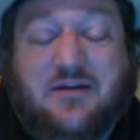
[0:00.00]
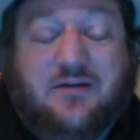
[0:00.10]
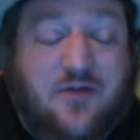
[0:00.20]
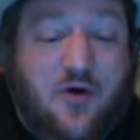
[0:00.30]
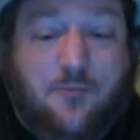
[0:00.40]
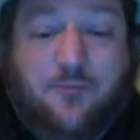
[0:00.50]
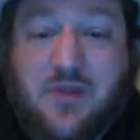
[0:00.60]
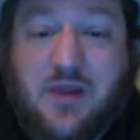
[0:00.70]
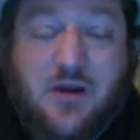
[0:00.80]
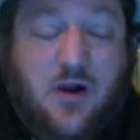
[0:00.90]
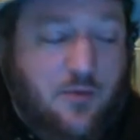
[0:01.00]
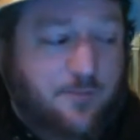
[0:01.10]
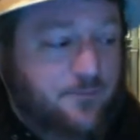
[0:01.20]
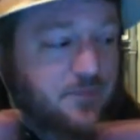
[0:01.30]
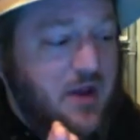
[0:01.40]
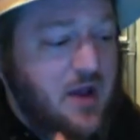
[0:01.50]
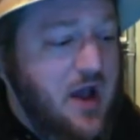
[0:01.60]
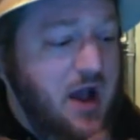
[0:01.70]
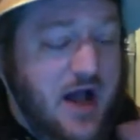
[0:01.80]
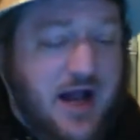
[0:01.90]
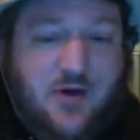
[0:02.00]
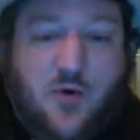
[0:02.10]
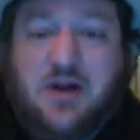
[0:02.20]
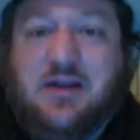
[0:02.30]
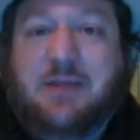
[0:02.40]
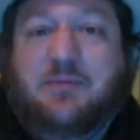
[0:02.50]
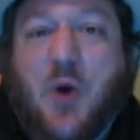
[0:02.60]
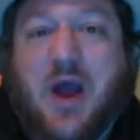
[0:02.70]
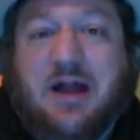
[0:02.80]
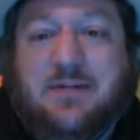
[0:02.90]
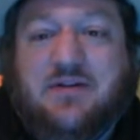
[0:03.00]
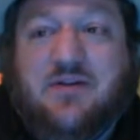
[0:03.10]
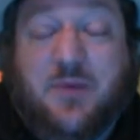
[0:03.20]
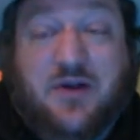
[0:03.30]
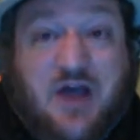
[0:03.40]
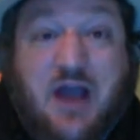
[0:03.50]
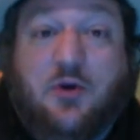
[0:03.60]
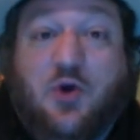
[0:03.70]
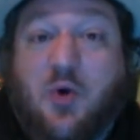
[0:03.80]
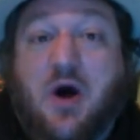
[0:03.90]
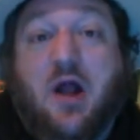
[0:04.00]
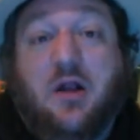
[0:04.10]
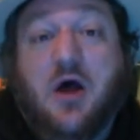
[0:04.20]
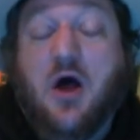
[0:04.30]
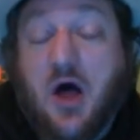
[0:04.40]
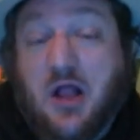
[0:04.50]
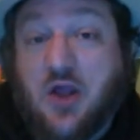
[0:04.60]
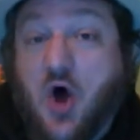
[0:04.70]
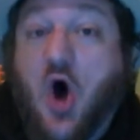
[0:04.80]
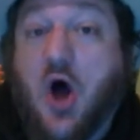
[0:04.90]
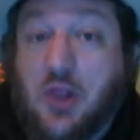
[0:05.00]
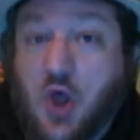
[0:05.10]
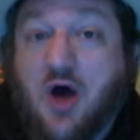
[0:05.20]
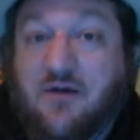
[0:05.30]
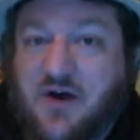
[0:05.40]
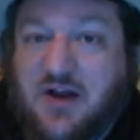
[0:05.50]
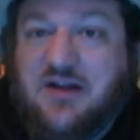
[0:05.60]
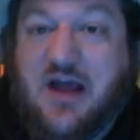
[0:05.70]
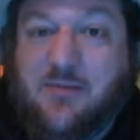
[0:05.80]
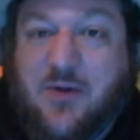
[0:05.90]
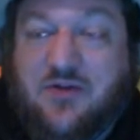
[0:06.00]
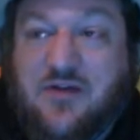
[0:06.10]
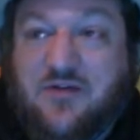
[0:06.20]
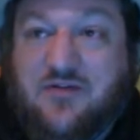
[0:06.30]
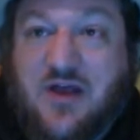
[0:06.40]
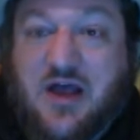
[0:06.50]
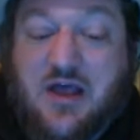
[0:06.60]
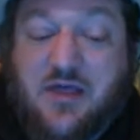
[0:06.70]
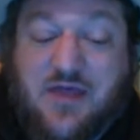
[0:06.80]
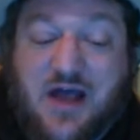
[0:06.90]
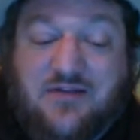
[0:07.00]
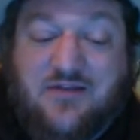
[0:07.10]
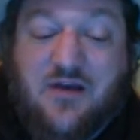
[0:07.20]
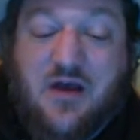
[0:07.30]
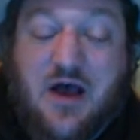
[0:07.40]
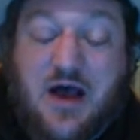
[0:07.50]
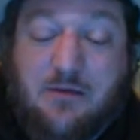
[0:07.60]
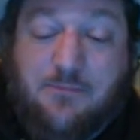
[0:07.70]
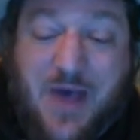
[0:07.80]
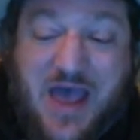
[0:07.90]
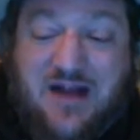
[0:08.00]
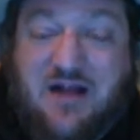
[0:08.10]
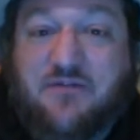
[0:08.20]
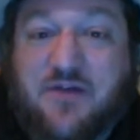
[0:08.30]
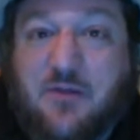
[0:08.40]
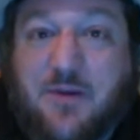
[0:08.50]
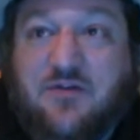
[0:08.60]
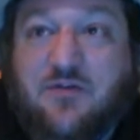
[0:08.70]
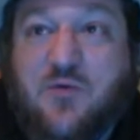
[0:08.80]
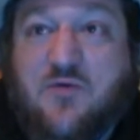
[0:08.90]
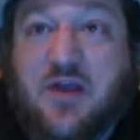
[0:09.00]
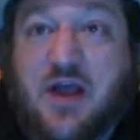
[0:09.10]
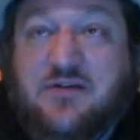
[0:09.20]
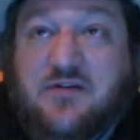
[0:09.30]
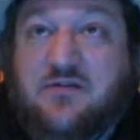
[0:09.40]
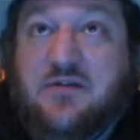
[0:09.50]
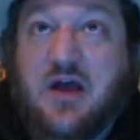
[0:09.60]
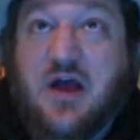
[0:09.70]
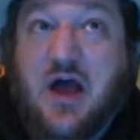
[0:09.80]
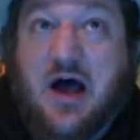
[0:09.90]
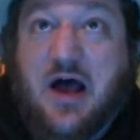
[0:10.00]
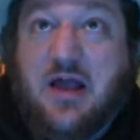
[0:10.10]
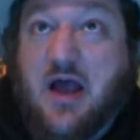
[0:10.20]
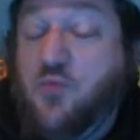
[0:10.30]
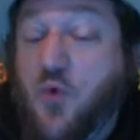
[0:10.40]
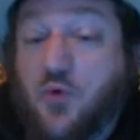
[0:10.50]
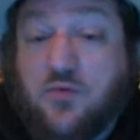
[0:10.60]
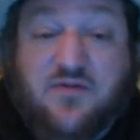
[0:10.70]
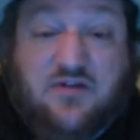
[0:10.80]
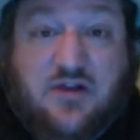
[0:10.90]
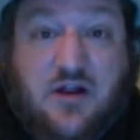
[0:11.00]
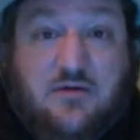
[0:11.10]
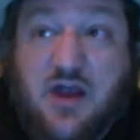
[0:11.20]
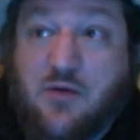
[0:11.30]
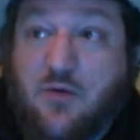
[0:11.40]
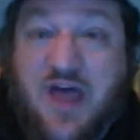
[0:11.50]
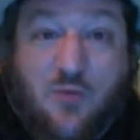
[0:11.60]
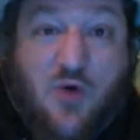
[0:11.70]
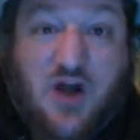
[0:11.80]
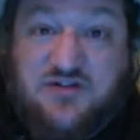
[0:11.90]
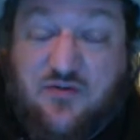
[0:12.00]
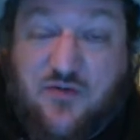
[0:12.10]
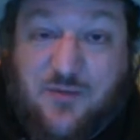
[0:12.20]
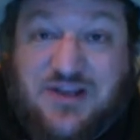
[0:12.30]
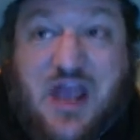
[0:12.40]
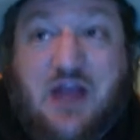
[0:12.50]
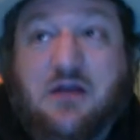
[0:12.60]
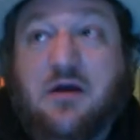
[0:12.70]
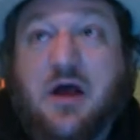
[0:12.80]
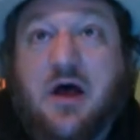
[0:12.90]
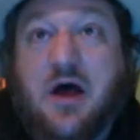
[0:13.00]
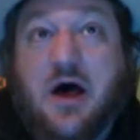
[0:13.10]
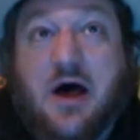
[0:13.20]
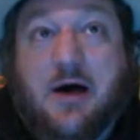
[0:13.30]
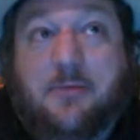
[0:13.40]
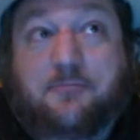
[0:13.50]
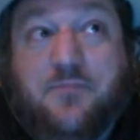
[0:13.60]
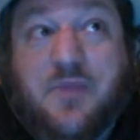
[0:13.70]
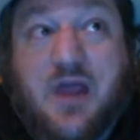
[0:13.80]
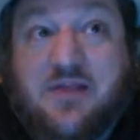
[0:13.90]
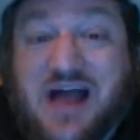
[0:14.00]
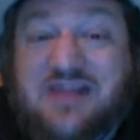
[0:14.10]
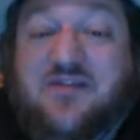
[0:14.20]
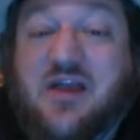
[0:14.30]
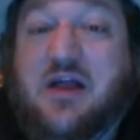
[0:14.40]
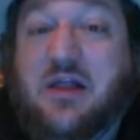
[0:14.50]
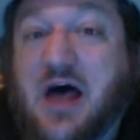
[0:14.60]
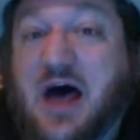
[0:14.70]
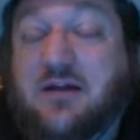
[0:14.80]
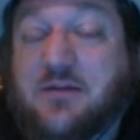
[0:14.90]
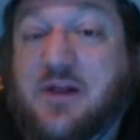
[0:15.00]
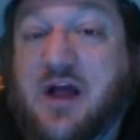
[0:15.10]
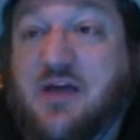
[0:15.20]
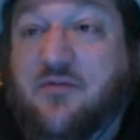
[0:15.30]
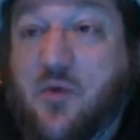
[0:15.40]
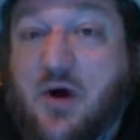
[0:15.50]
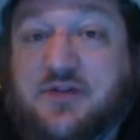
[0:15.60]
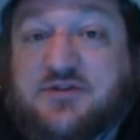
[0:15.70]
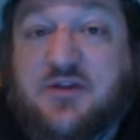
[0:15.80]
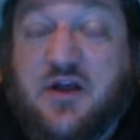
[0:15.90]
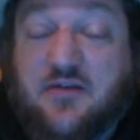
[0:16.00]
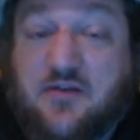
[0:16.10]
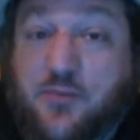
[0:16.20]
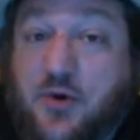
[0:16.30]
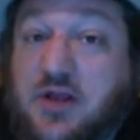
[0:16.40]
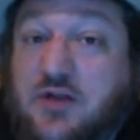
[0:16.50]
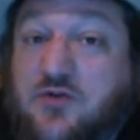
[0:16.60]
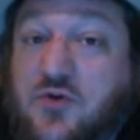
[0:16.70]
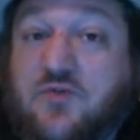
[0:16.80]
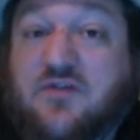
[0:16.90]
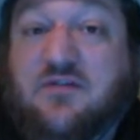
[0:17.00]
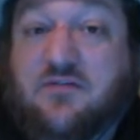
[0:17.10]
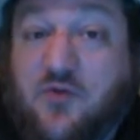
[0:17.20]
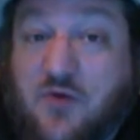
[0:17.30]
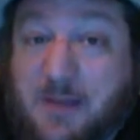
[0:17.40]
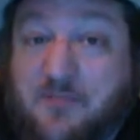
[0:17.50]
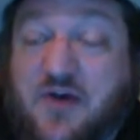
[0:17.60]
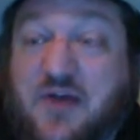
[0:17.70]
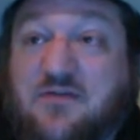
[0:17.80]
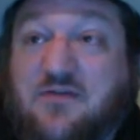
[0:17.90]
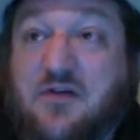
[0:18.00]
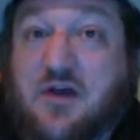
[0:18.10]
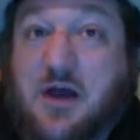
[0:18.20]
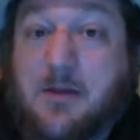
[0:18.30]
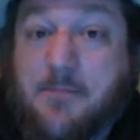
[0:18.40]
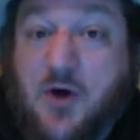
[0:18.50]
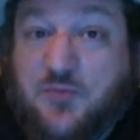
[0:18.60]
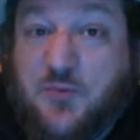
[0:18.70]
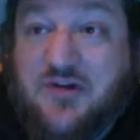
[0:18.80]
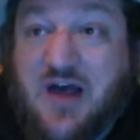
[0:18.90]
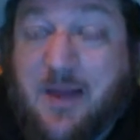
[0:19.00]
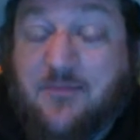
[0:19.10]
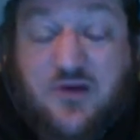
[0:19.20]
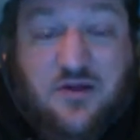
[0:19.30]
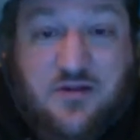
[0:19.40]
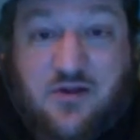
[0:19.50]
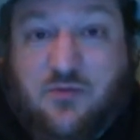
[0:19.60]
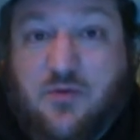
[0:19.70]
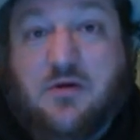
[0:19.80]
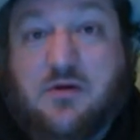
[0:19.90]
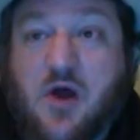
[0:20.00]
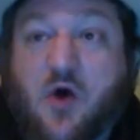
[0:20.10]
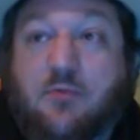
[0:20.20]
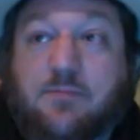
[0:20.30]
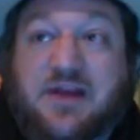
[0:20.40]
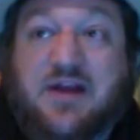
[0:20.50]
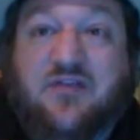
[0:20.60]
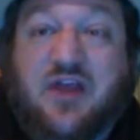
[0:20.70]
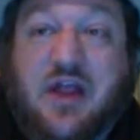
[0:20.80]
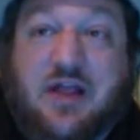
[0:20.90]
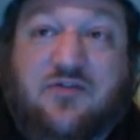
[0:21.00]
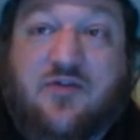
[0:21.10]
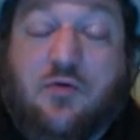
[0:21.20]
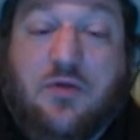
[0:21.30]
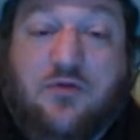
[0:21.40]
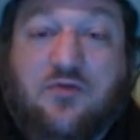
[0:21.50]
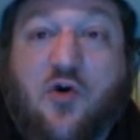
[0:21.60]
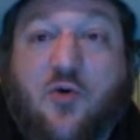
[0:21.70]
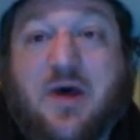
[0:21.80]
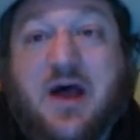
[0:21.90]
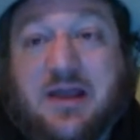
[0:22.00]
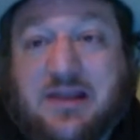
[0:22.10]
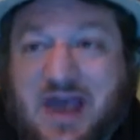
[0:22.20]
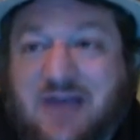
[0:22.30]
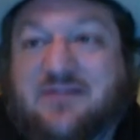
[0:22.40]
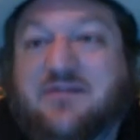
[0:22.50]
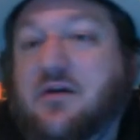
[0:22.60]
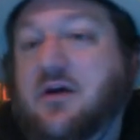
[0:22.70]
So, you know, I don't want to keep going on about this because I could go on a long, long fucking time about this. That's how bad I feel about this movie. I just, I, I won't revisit it. I will not watch this film again. Um, and that's saying a lot. I mean, I have watched some pretty doozies of crap fests multiple times. This one, no, because it hits so close to home. Yes,